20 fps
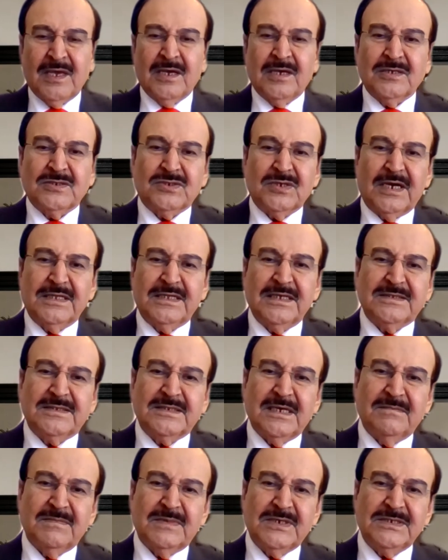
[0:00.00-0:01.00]
So I did
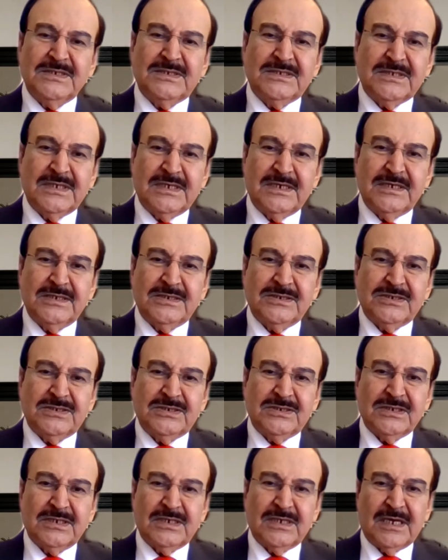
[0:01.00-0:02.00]
some
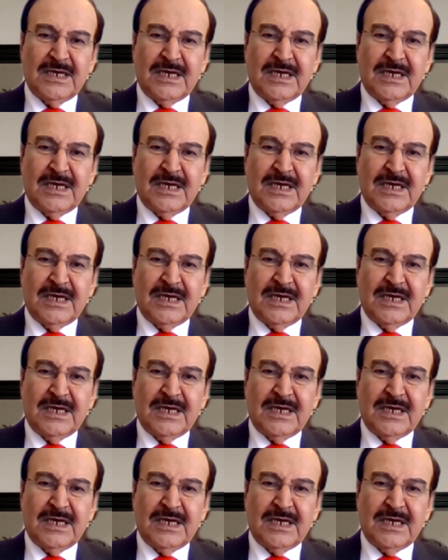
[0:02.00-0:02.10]
research